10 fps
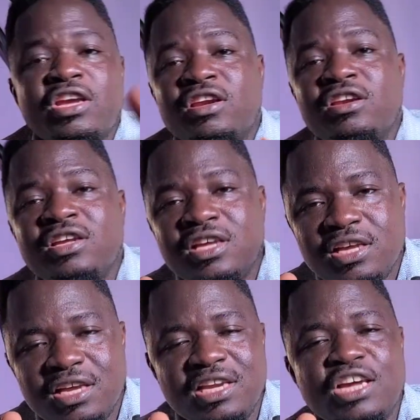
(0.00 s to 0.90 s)
walking
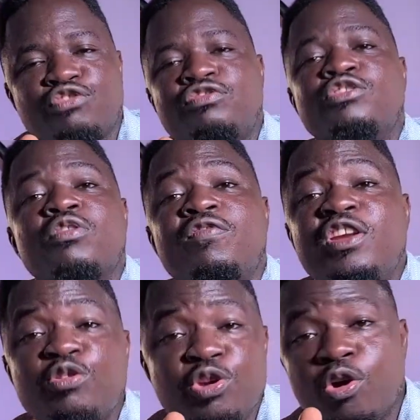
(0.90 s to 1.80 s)
in the street
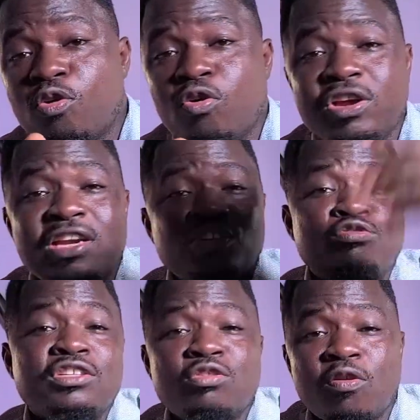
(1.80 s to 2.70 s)
of New York or in the
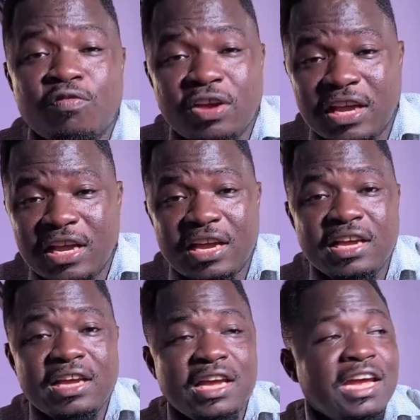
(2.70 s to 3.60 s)
street of
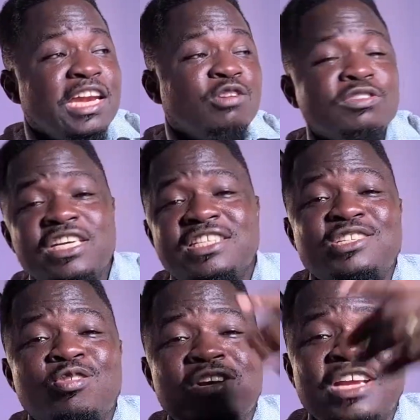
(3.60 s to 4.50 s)
New
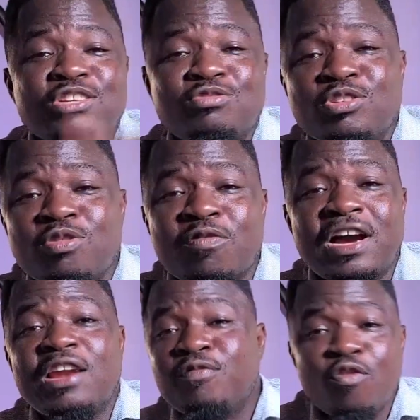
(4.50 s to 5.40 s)
Jersey or in the street
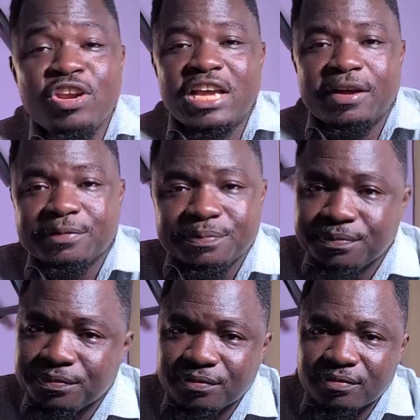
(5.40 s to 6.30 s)
of California.
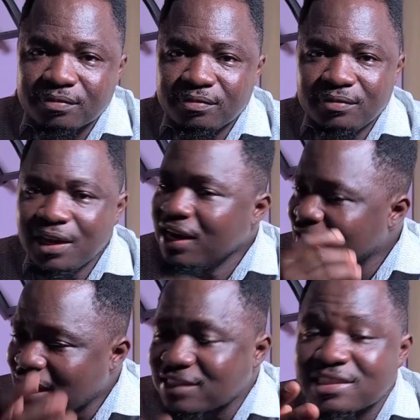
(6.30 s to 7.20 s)

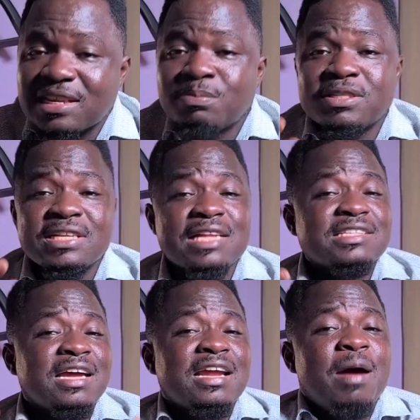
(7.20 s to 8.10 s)
That is something
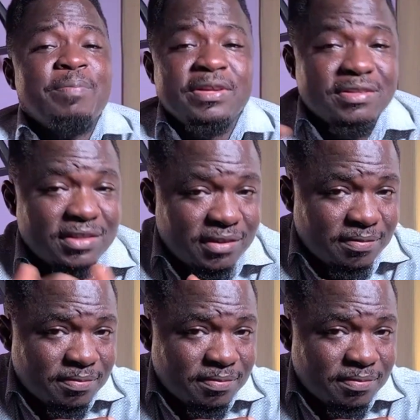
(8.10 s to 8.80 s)
that can happen.